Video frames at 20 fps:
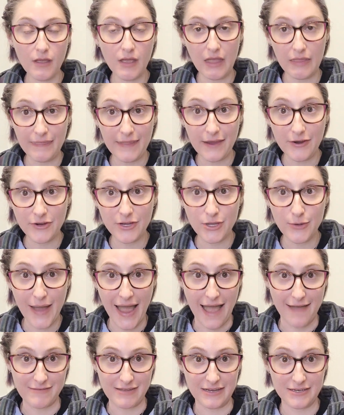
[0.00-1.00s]
And there you
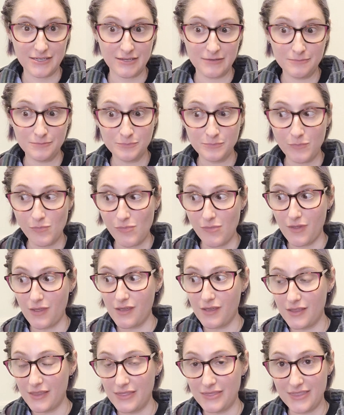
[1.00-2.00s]
have it.
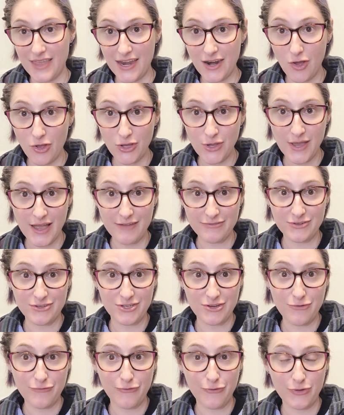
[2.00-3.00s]
Then all you have to
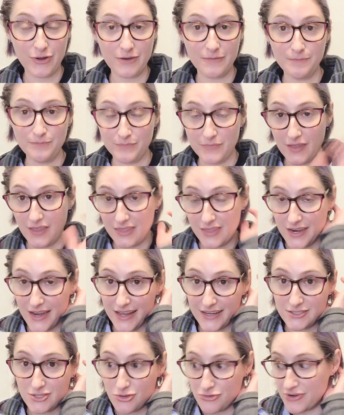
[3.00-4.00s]
do for the
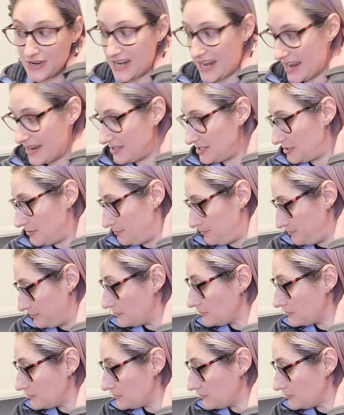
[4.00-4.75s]
next three days